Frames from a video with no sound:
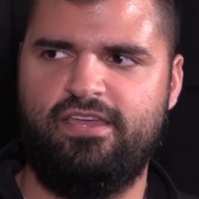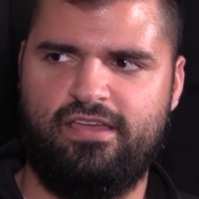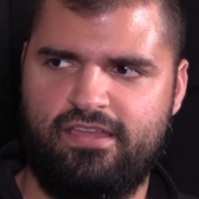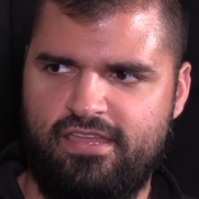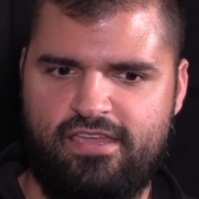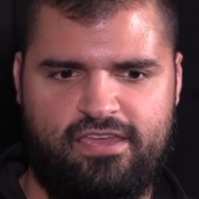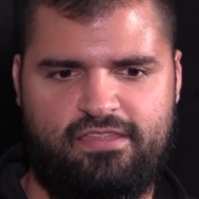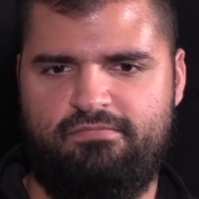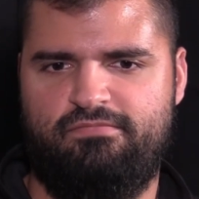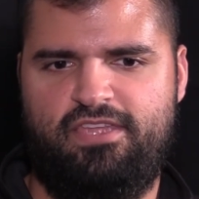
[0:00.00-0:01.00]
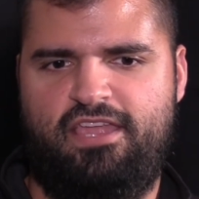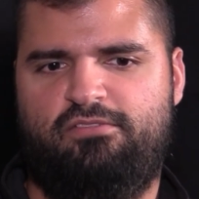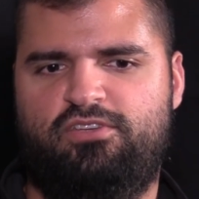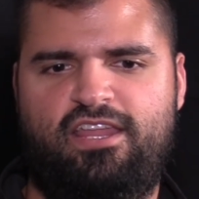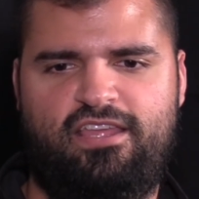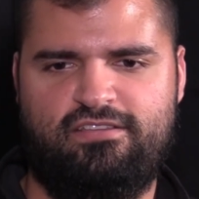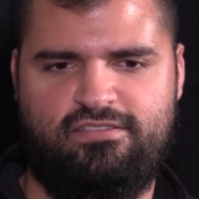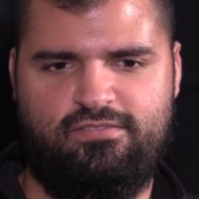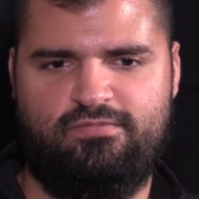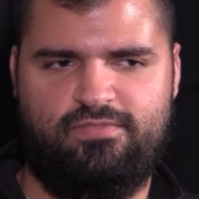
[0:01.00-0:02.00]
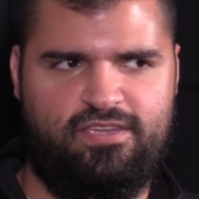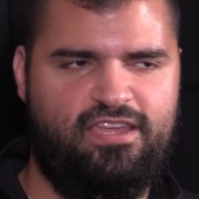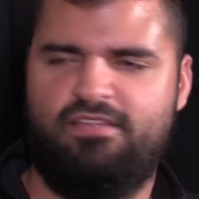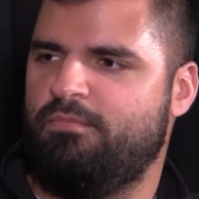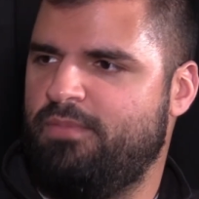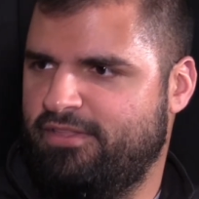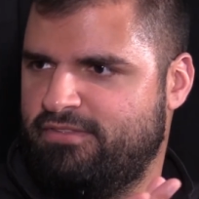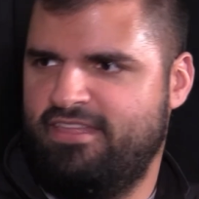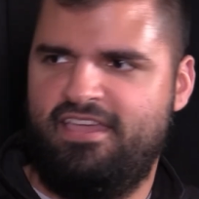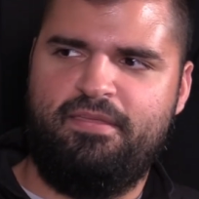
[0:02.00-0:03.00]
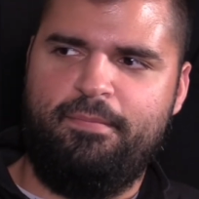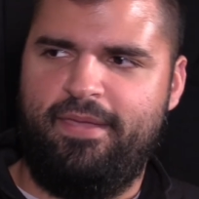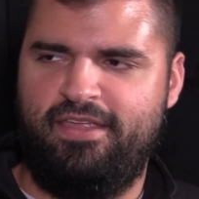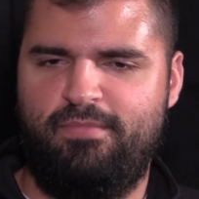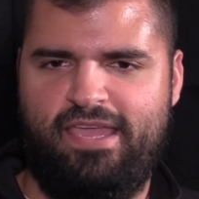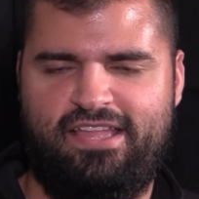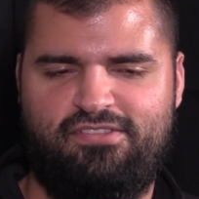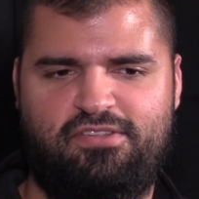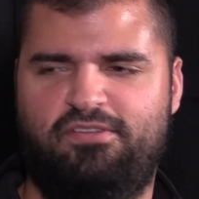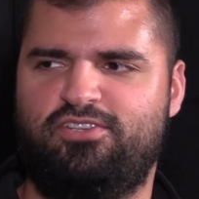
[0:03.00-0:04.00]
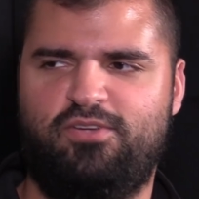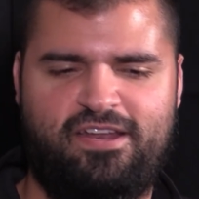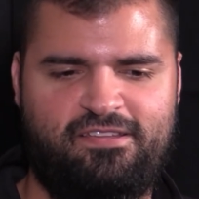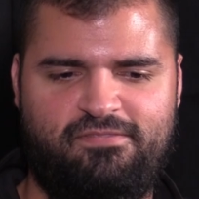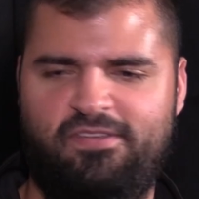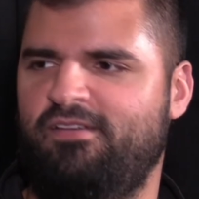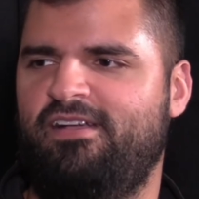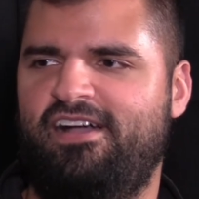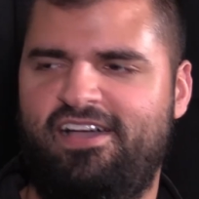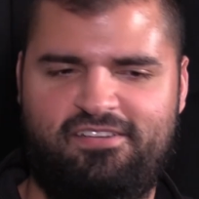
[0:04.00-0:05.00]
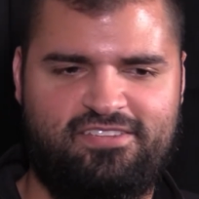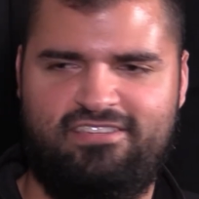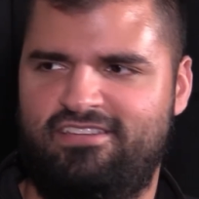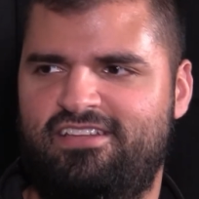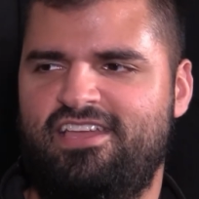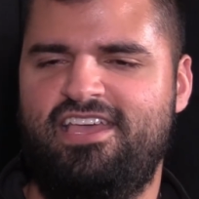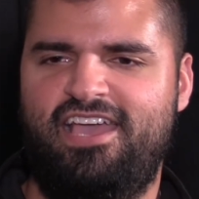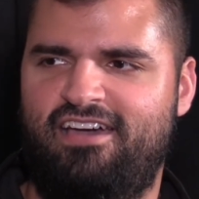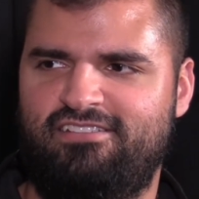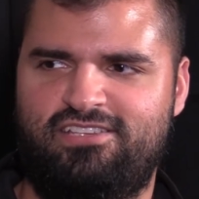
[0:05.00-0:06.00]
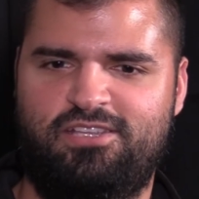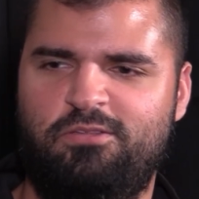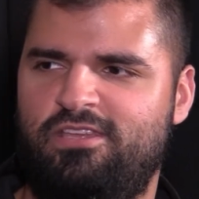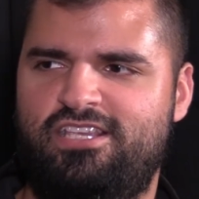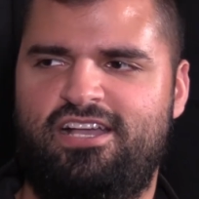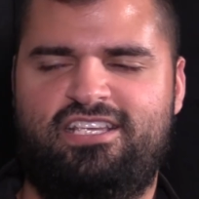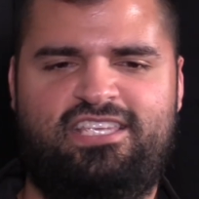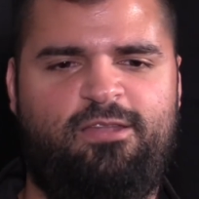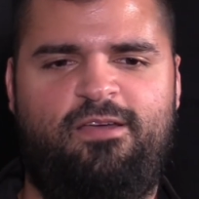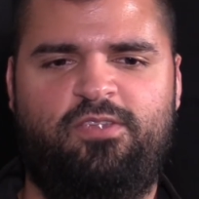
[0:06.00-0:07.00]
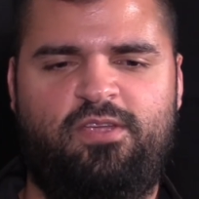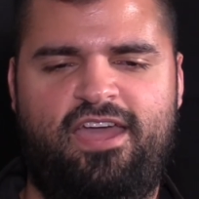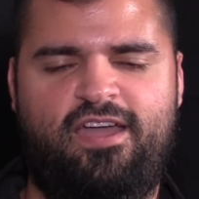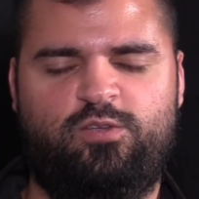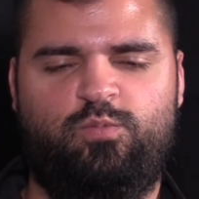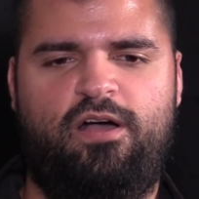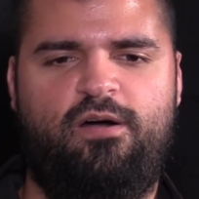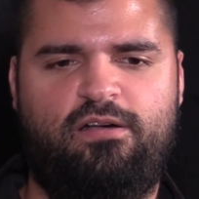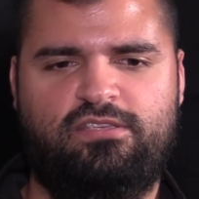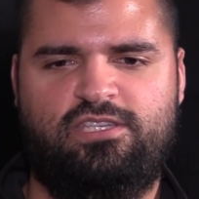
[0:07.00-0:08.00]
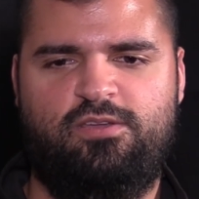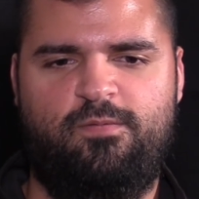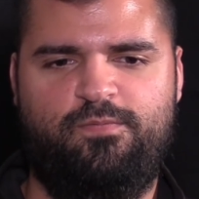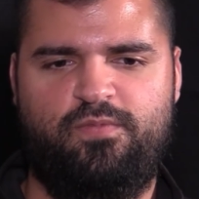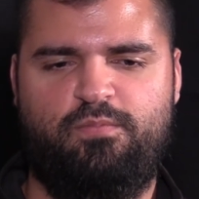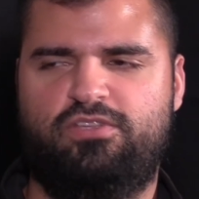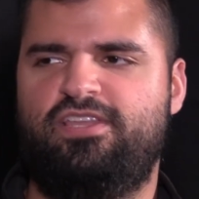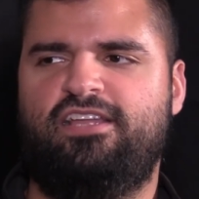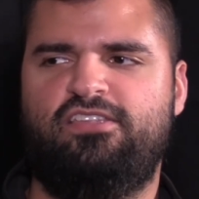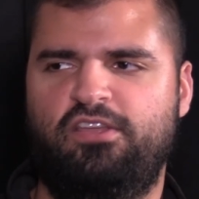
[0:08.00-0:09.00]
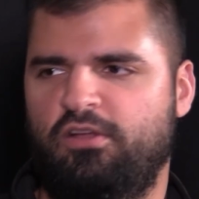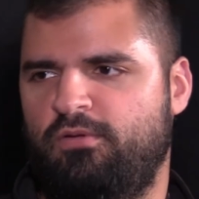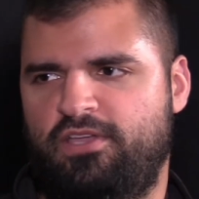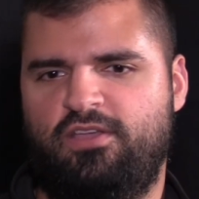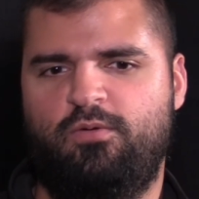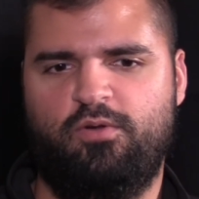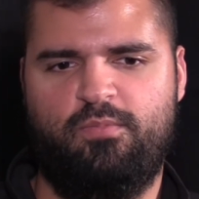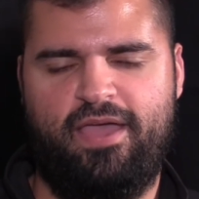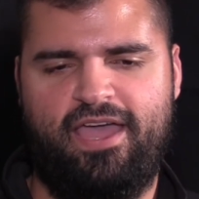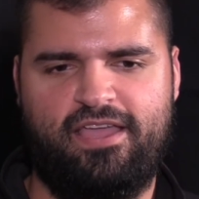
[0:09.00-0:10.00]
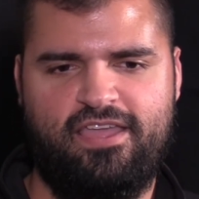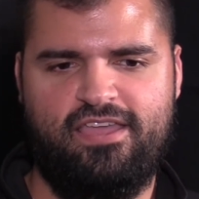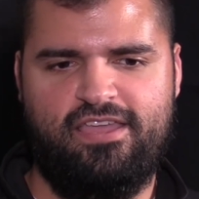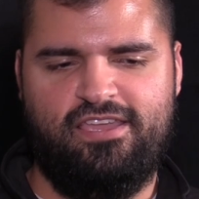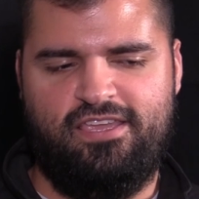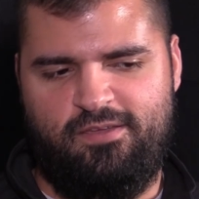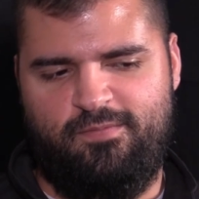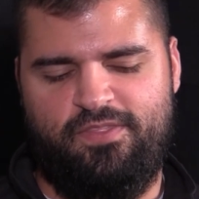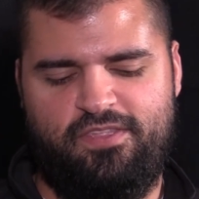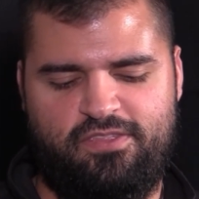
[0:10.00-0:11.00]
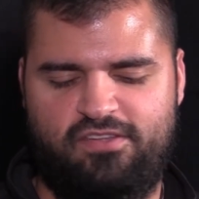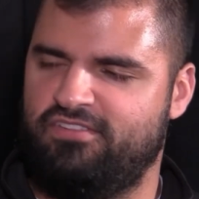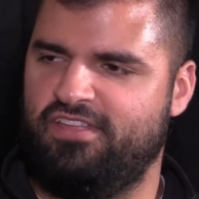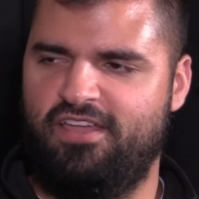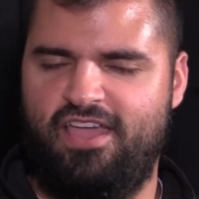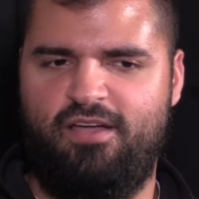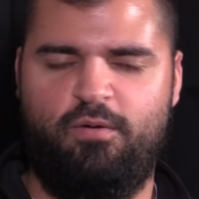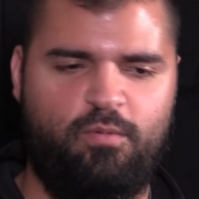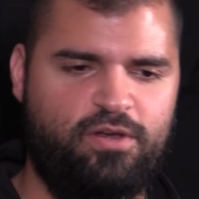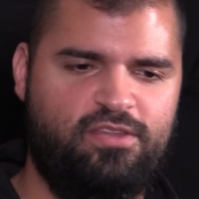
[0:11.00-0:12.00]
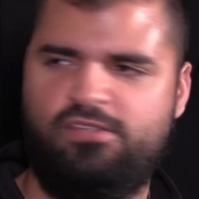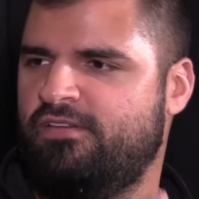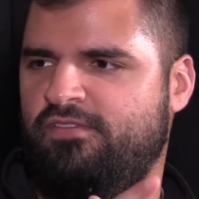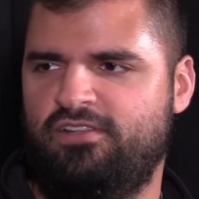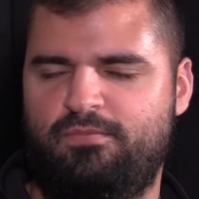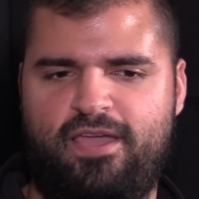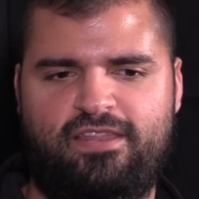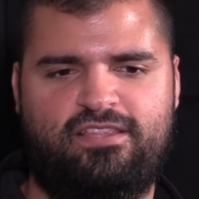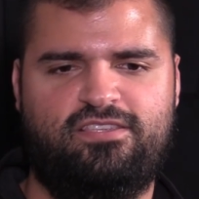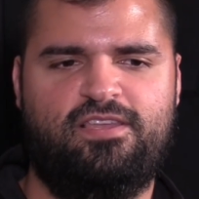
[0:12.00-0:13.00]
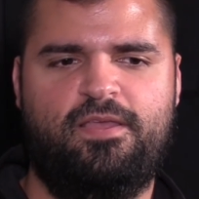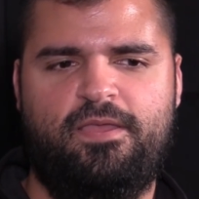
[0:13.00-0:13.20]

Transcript: Yeah, and Daniel Jennings, who, again, Penn State, made man. So you're trying to figure out how to slow these guys down off the edge while also protecting your rookie quarterback. What do you do if you're Independence?